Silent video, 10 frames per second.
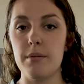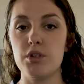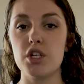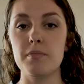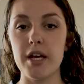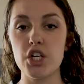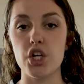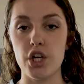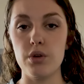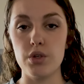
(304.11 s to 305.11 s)
Just make
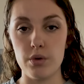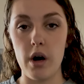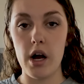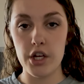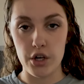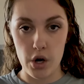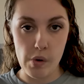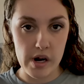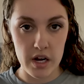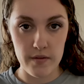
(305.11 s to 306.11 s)
sure you do your
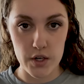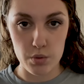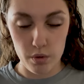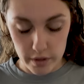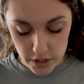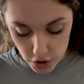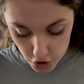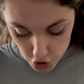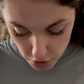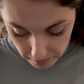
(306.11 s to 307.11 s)
own individual
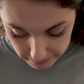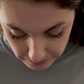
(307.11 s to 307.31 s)
research.